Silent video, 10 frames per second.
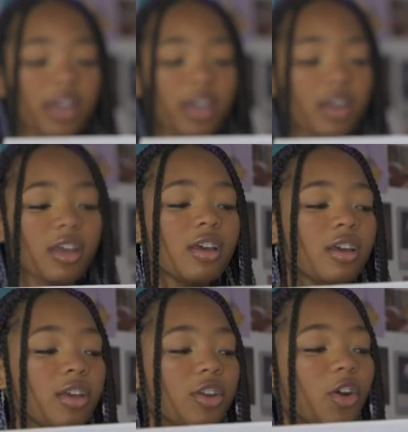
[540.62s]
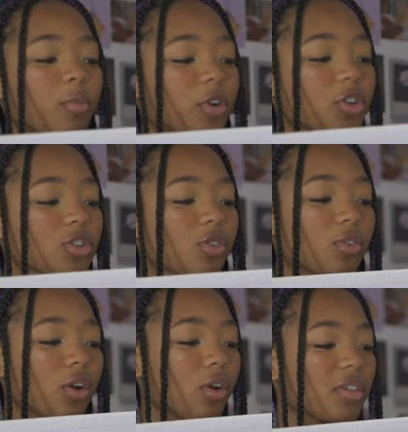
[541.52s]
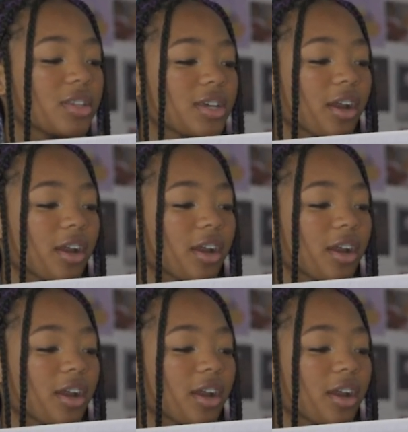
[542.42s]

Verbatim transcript: like, you know, personal growth and